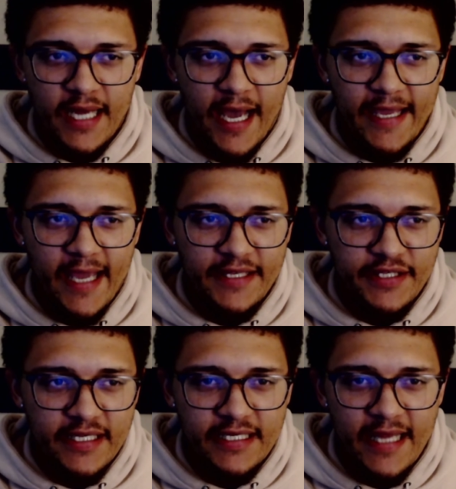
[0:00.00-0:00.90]
I, I
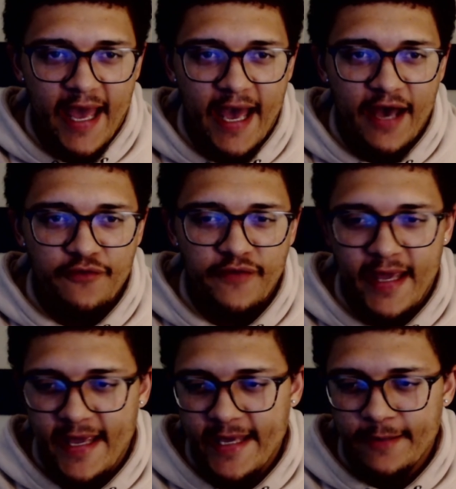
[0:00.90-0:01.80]
didn't have
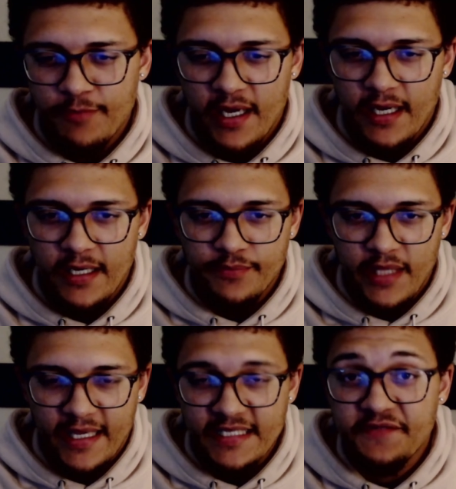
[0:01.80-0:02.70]
a uh,
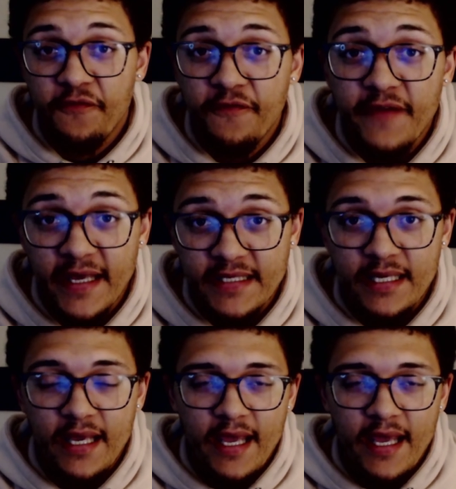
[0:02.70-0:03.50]
I guess fit